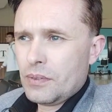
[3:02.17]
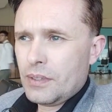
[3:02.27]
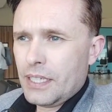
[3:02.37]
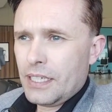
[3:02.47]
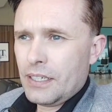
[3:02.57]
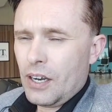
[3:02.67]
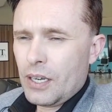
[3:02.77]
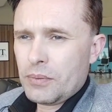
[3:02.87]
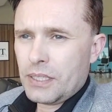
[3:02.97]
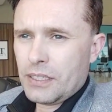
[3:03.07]
then I
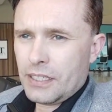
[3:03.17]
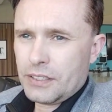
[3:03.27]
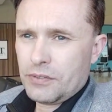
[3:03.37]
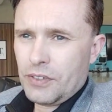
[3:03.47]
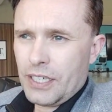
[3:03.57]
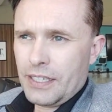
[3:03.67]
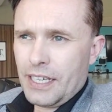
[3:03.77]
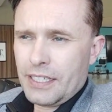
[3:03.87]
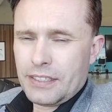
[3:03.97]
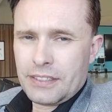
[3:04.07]
would classify
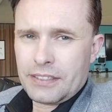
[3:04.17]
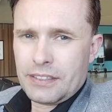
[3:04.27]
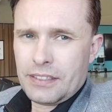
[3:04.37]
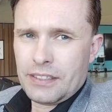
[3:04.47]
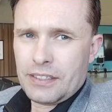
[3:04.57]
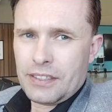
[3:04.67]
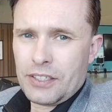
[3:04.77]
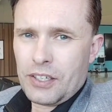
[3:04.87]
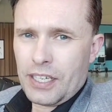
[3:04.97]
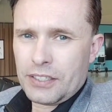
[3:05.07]
that as the
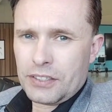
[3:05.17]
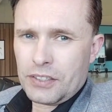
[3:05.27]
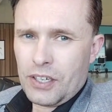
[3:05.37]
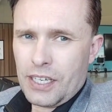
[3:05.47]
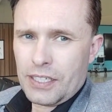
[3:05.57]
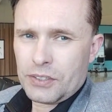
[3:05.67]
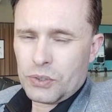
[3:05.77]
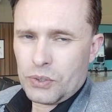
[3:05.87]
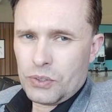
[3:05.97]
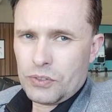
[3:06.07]
nice guy
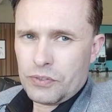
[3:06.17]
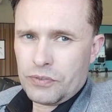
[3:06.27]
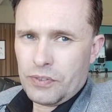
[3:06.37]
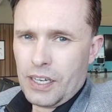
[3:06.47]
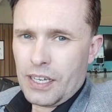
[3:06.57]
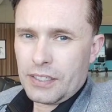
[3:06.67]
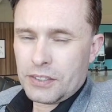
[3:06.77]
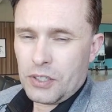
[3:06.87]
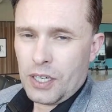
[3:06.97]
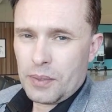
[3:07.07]
sort of
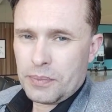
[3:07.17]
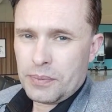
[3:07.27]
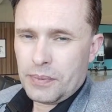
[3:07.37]
archetype.